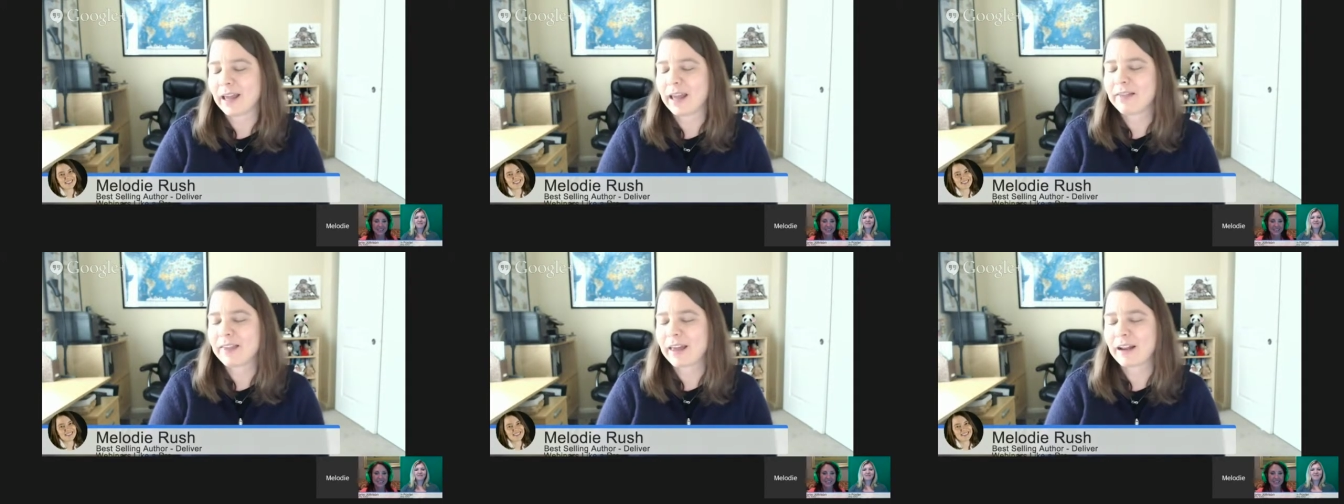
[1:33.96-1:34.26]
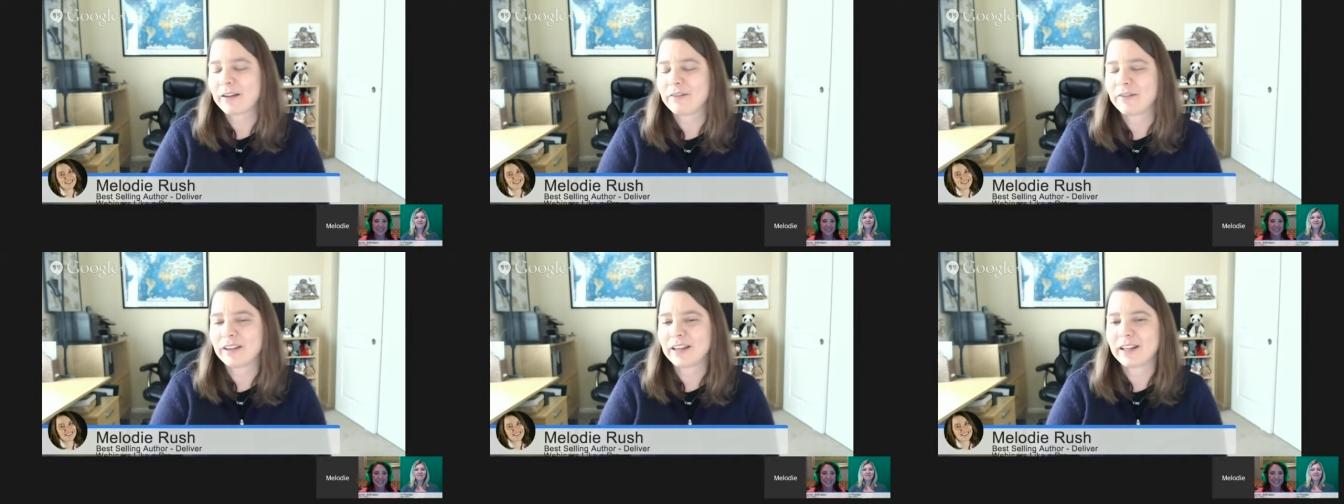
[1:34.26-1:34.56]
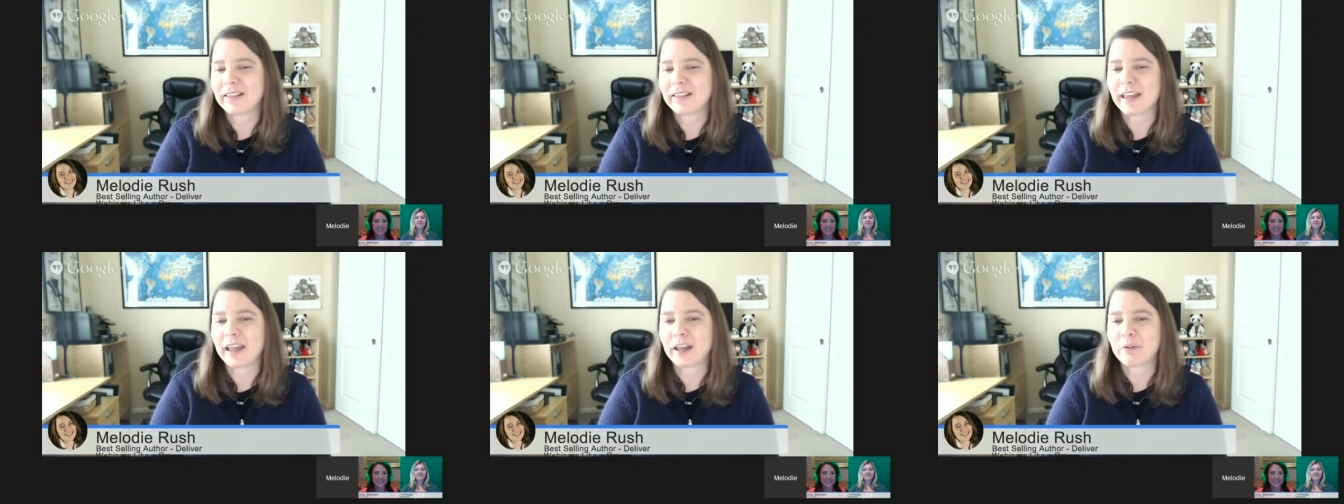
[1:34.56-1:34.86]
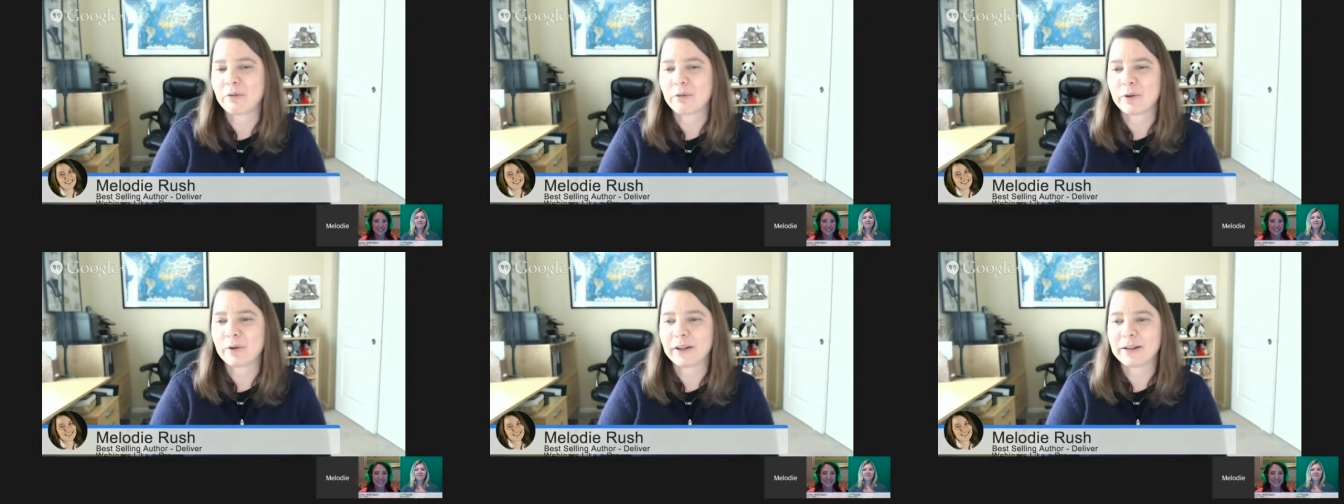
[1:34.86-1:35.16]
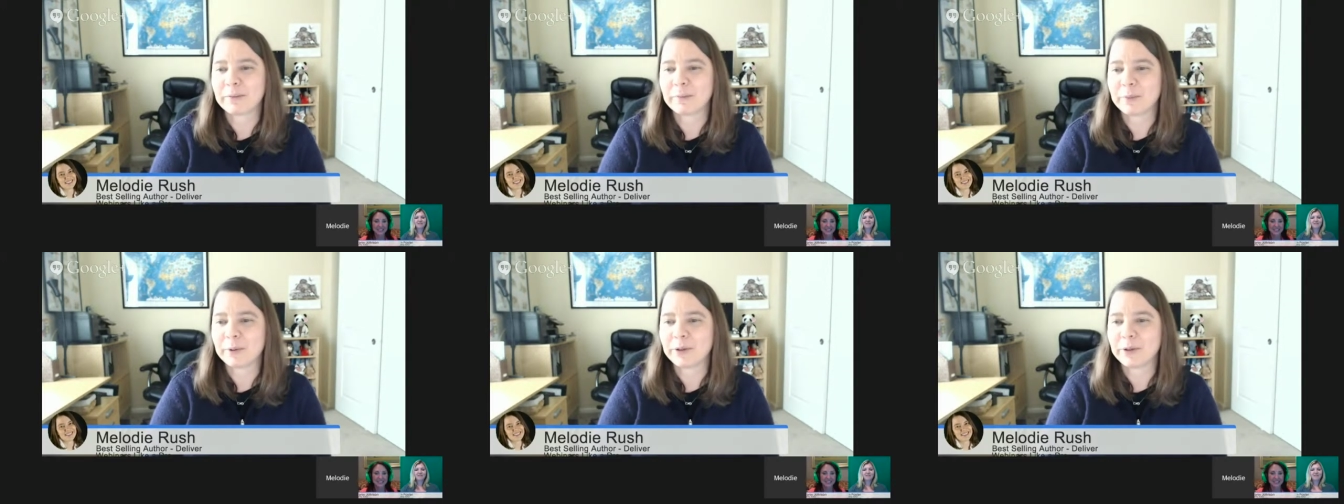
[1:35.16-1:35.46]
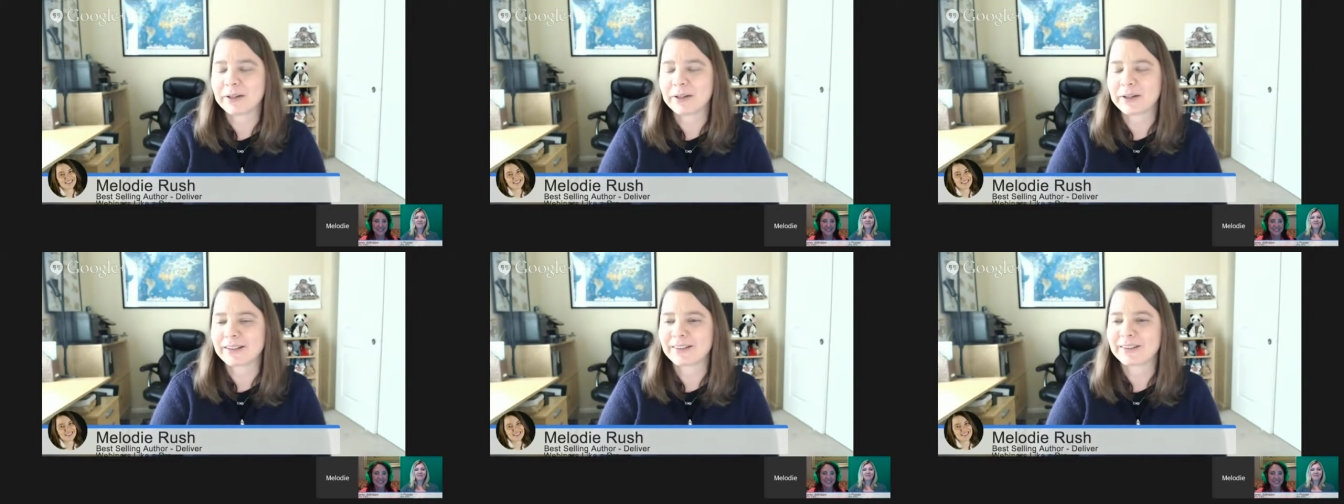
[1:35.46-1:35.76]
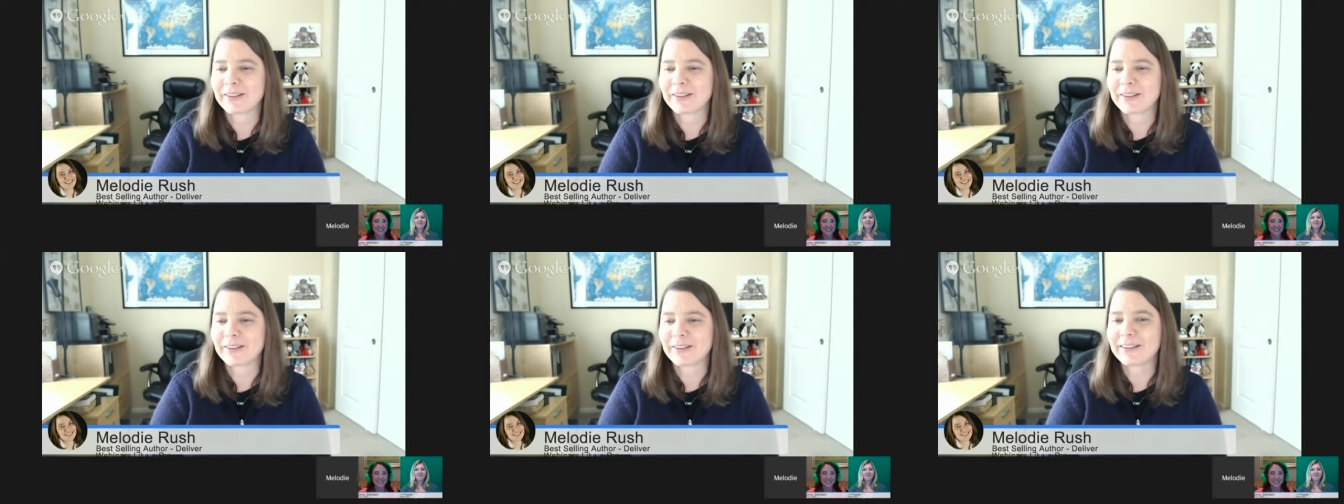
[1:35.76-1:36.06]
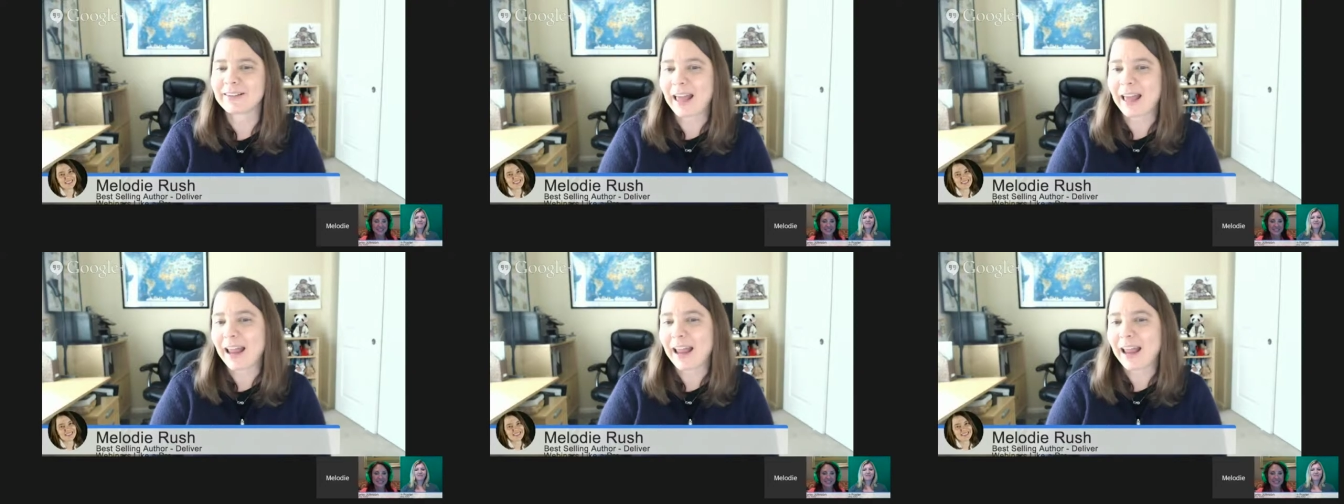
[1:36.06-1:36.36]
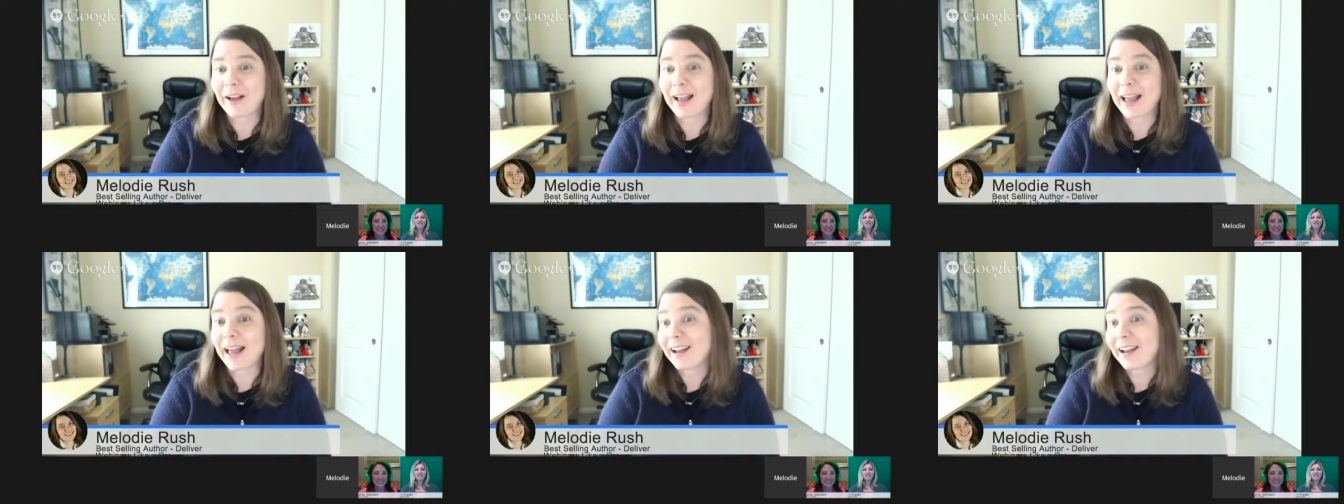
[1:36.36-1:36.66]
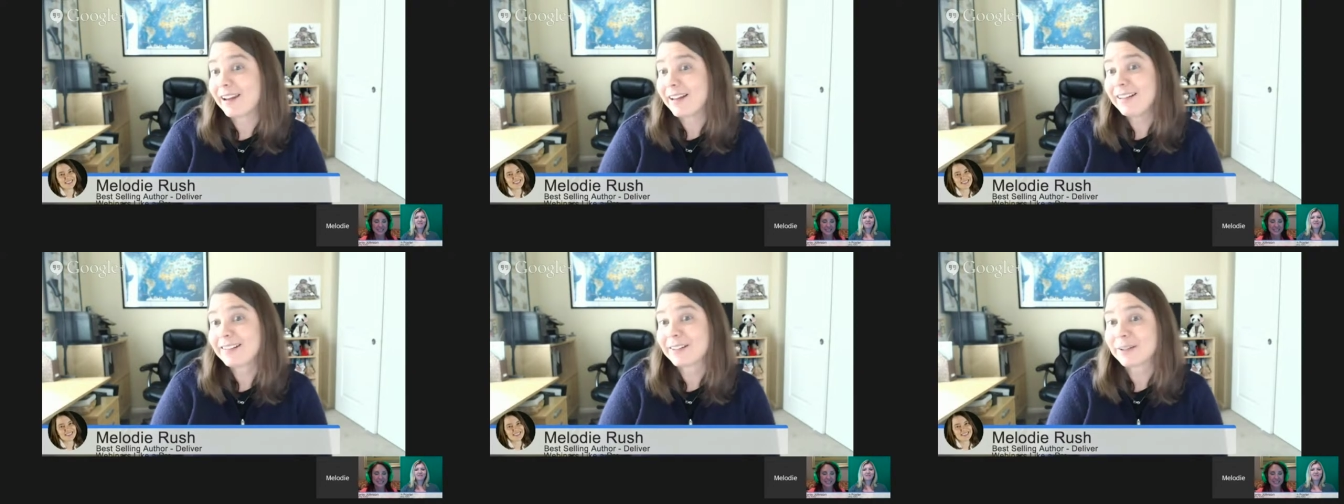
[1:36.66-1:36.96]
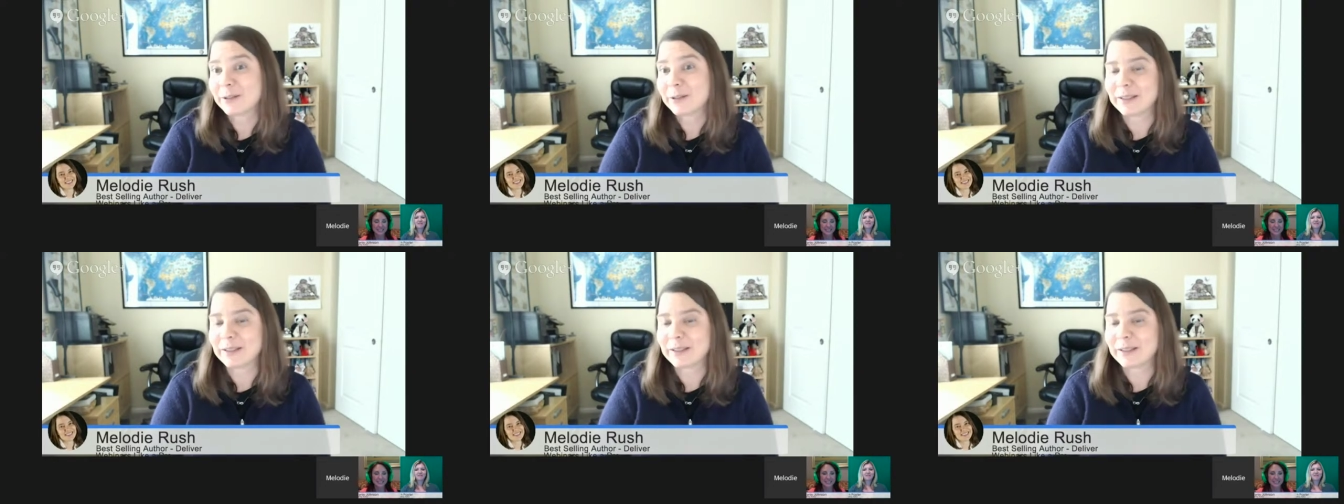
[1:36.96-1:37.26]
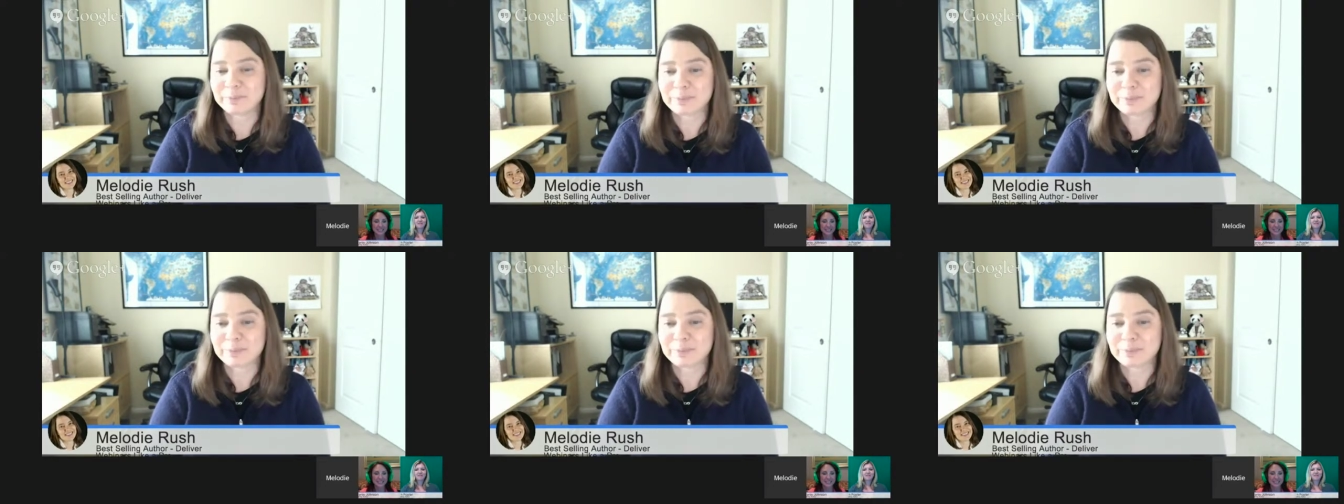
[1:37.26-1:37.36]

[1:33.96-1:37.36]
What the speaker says: at that event that had written books. So that's kind of how I got into it.